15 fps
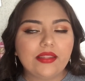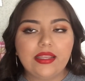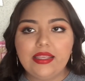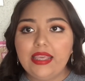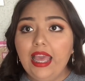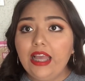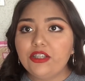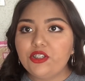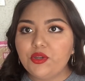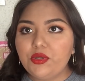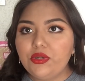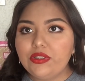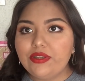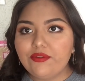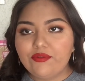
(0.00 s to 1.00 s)
yeah, show you
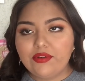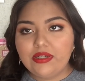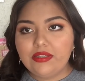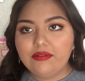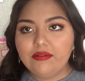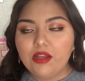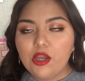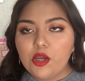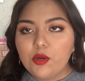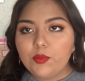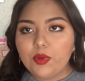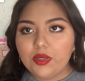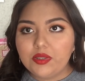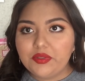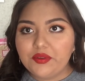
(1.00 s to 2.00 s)
different
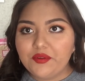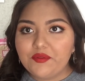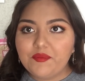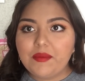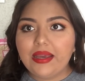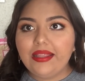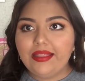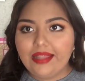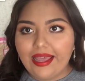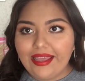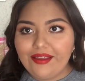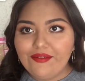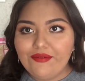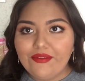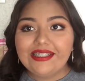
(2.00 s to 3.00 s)
parts of my life.